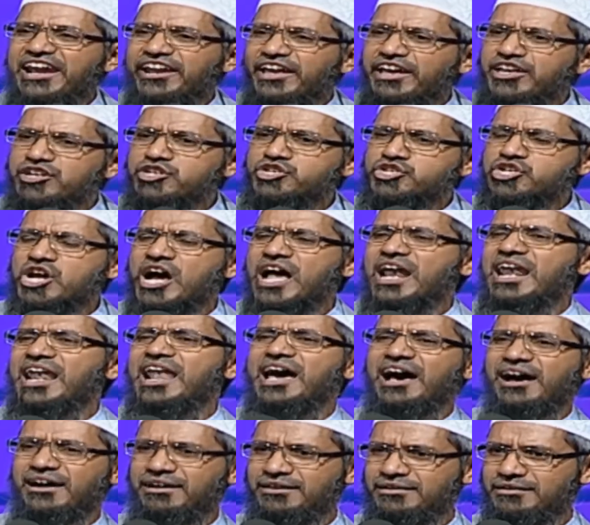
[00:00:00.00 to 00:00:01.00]
And
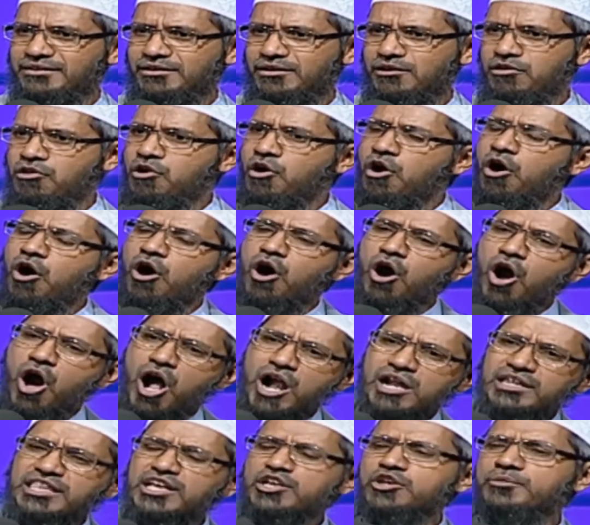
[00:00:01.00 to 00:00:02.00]
inshallah, all